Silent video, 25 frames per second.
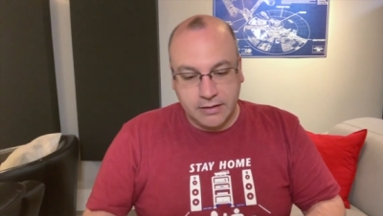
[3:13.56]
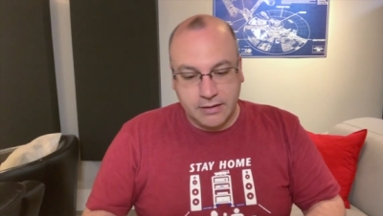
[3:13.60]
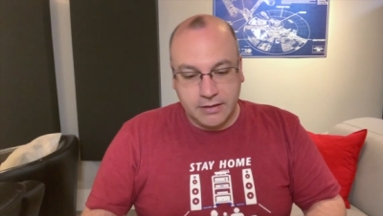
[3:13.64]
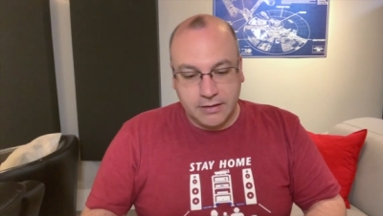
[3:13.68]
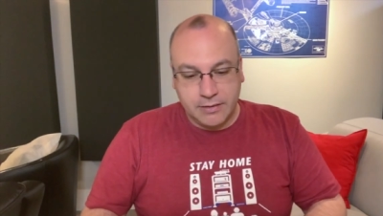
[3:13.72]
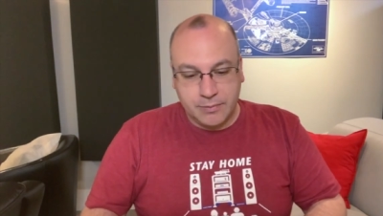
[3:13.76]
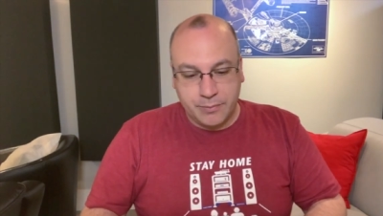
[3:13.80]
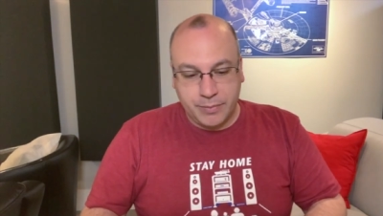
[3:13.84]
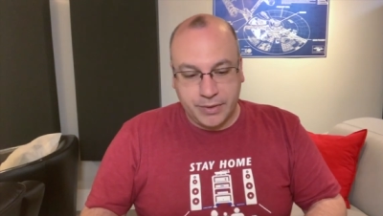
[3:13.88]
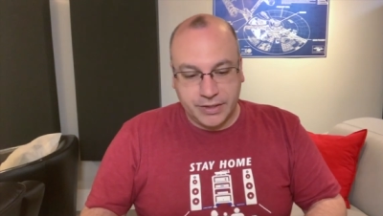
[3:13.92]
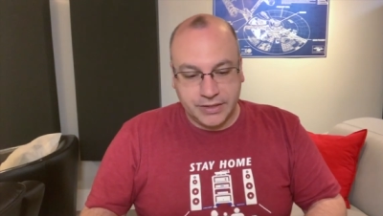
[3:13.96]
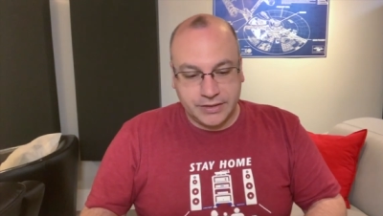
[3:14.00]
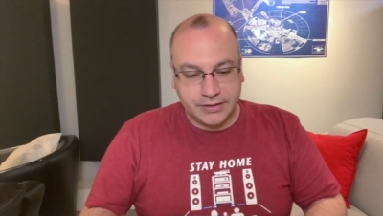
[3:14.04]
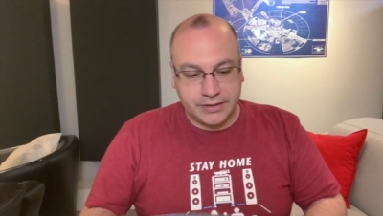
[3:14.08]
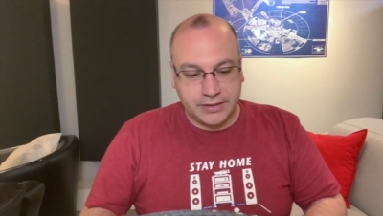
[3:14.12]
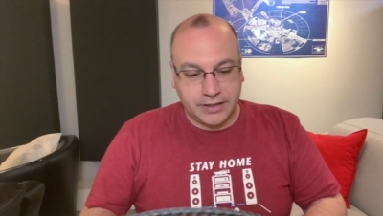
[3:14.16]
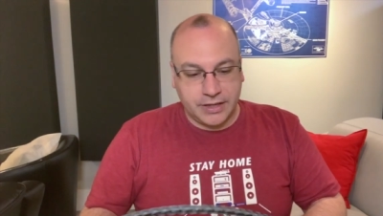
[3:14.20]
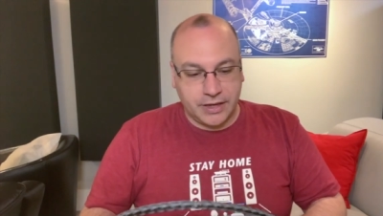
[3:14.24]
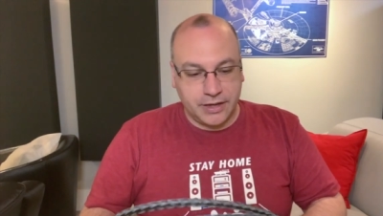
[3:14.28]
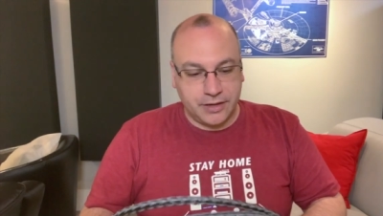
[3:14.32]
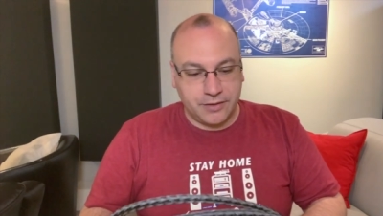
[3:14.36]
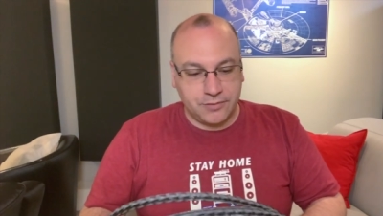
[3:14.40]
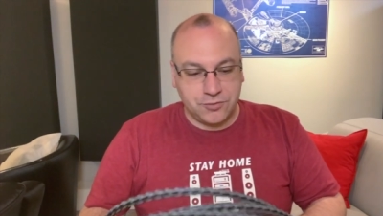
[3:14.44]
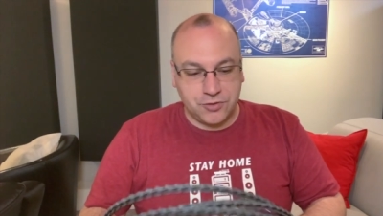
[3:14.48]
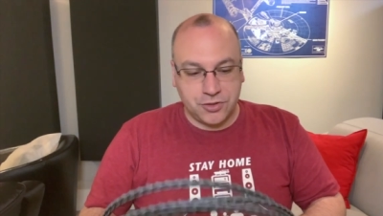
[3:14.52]

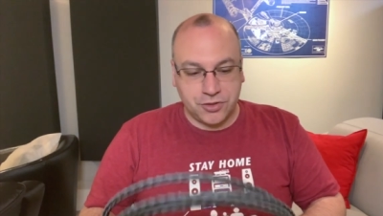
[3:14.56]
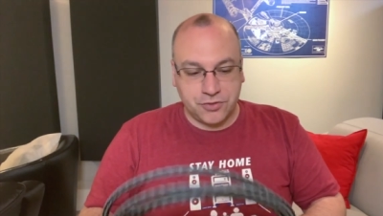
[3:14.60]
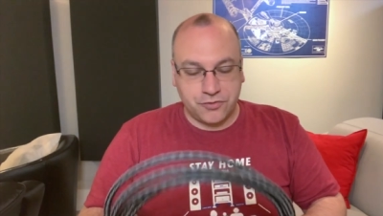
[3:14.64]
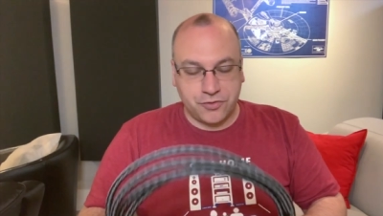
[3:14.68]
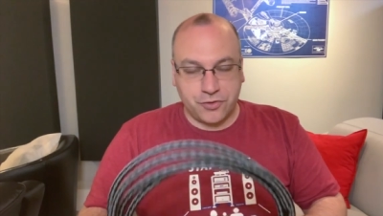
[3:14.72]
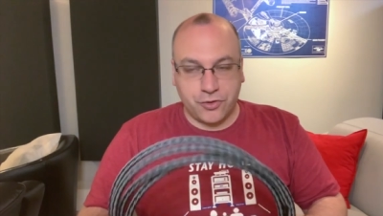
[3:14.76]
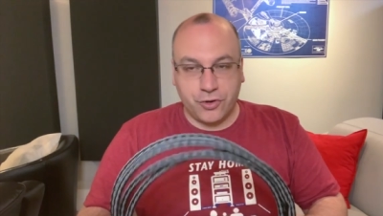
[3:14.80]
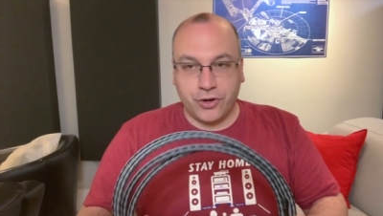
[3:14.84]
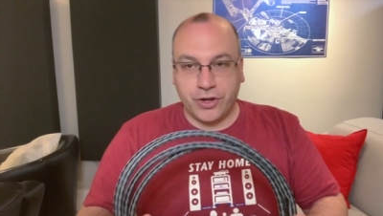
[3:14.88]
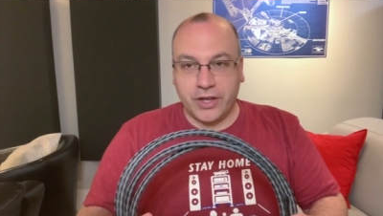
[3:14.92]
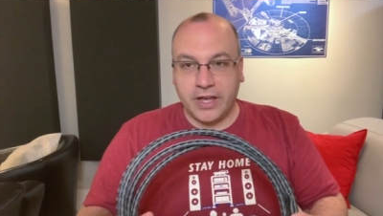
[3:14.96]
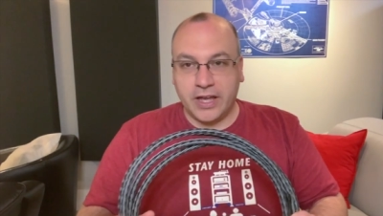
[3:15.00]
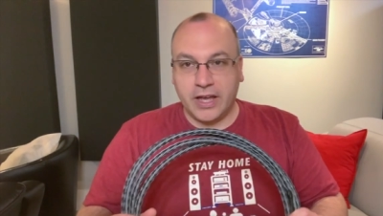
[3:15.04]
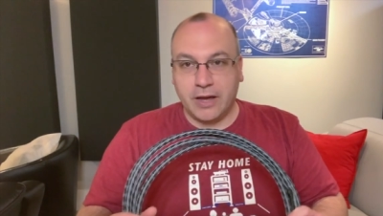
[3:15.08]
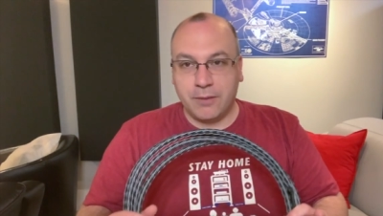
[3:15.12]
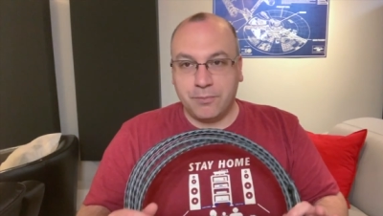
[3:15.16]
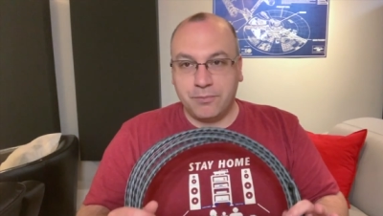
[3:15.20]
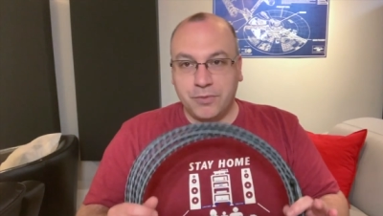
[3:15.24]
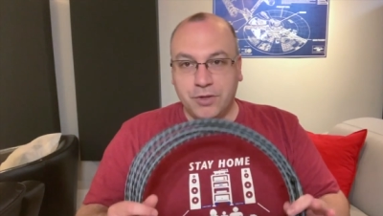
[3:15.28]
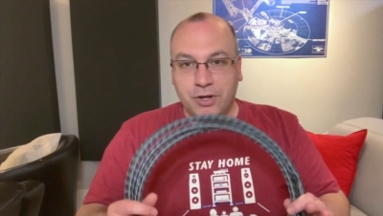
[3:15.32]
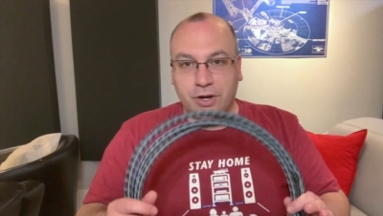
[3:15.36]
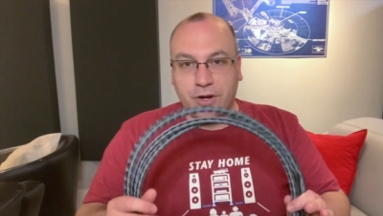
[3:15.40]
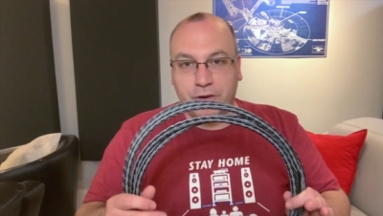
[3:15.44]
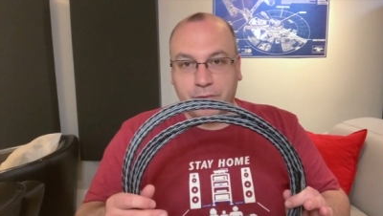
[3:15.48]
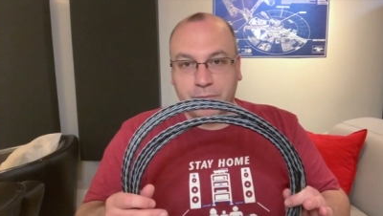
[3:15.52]
But just for hooking up,
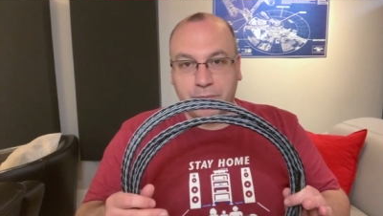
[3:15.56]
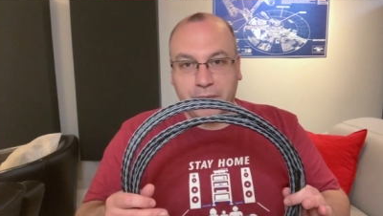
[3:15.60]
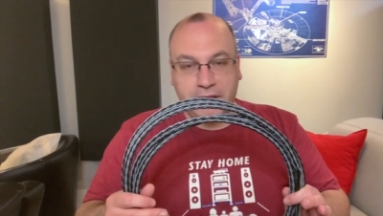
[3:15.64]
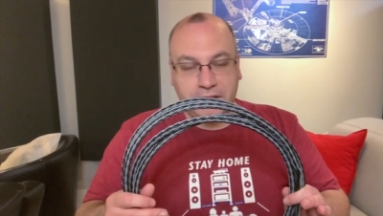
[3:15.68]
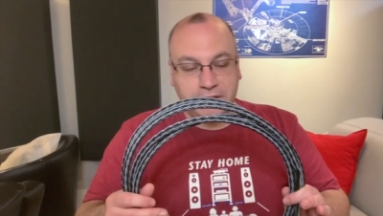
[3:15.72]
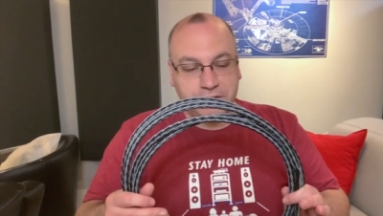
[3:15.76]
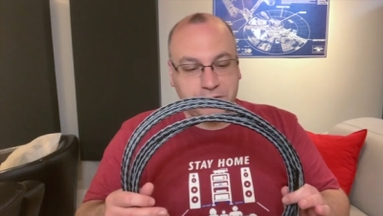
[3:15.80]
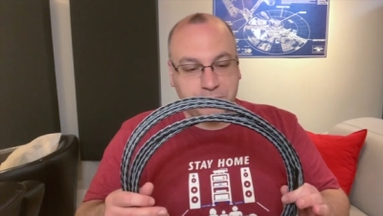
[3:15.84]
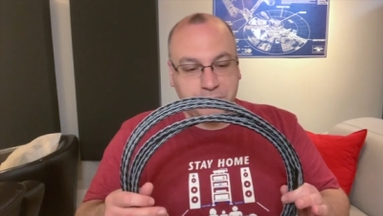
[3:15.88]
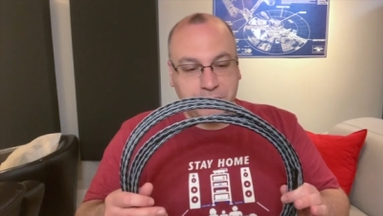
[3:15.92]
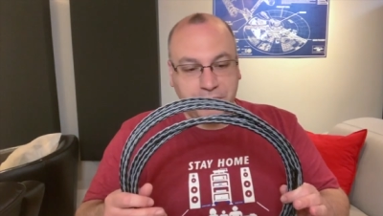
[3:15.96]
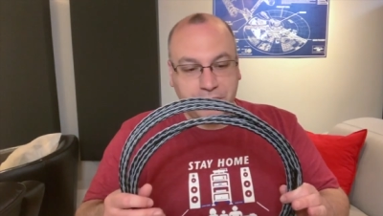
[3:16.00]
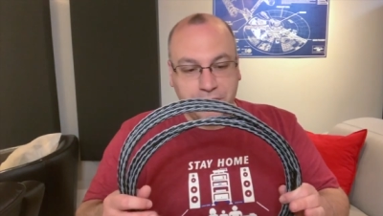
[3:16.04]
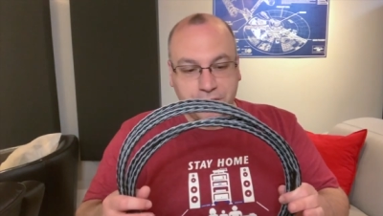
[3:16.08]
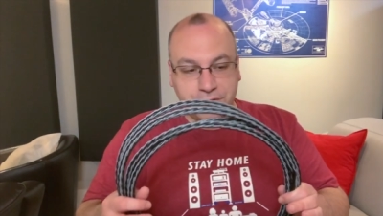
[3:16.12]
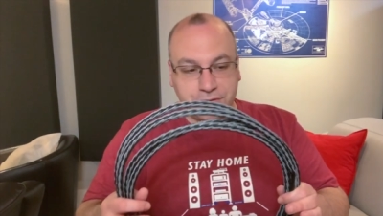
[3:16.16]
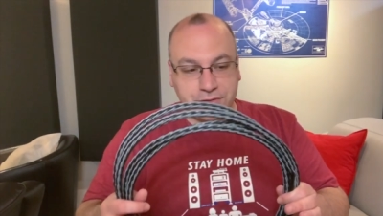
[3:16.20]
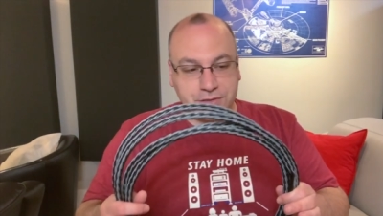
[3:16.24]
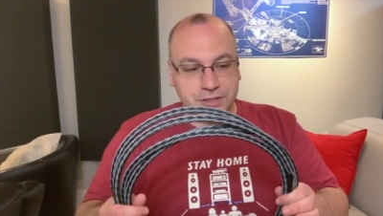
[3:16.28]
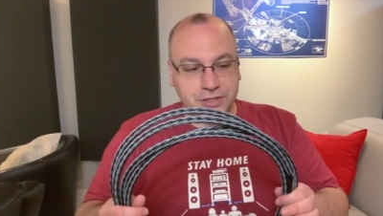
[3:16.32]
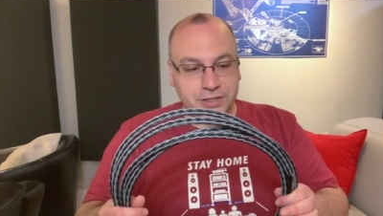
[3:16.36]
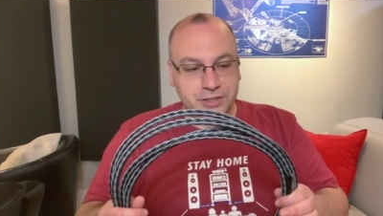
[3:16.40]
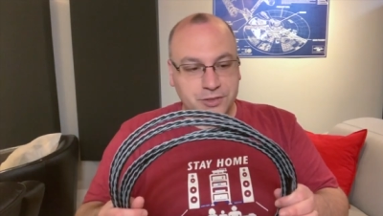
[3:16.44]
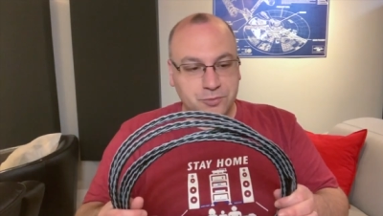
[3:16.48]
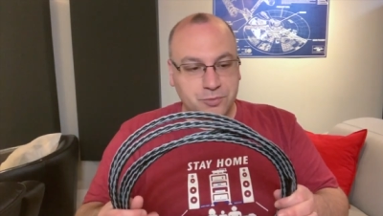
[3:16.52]
main
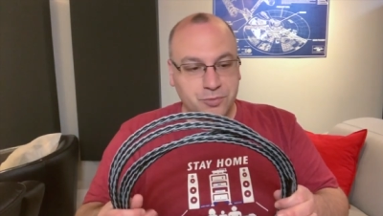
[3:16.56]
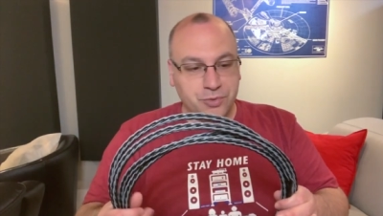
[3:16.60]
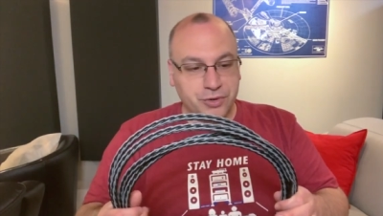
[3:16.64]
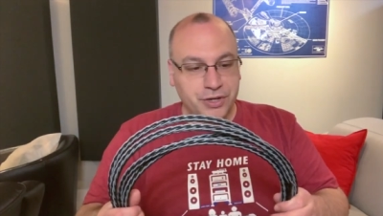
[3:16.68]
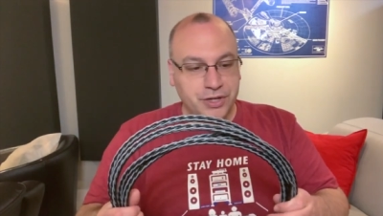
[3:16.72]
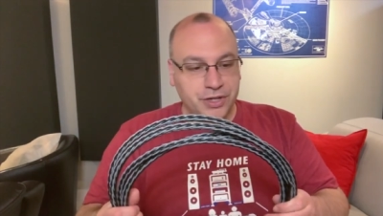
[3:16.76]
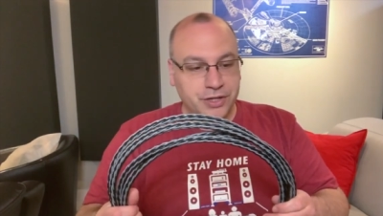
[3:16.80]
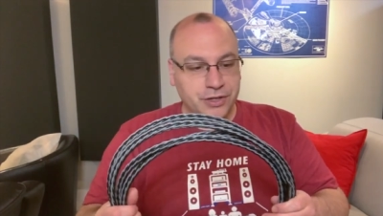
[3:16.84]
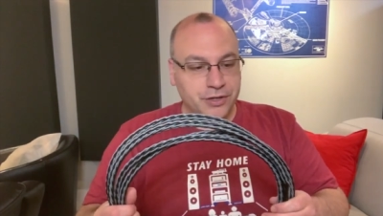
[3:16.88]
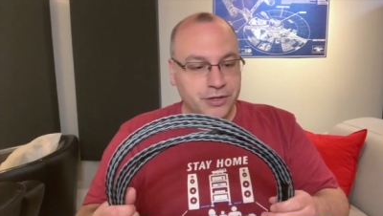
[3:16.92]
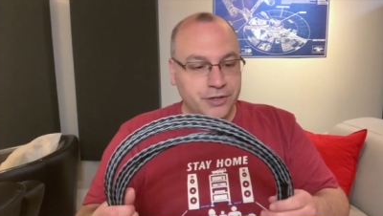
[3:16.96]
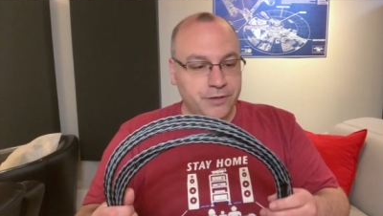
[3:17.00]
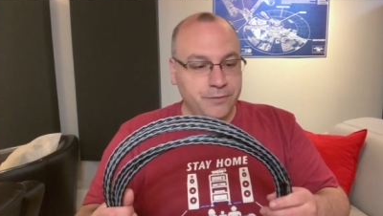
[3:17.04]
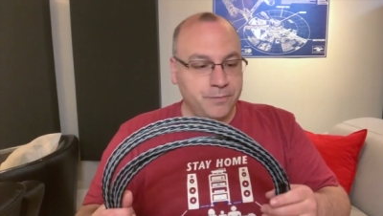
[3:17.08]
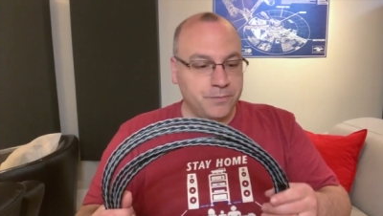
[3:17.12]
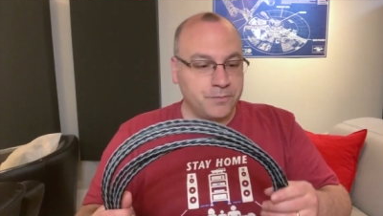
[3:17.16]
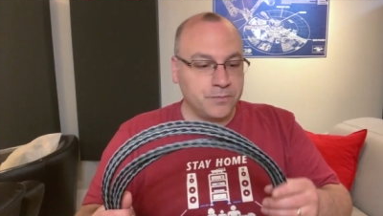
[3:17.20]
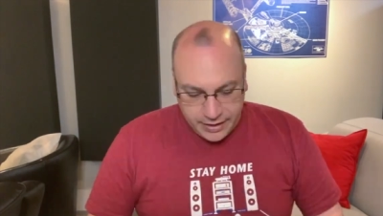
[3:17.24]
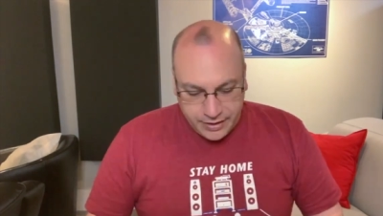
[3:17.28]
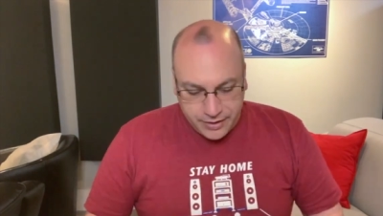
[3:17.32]
speakers, it's pretty good.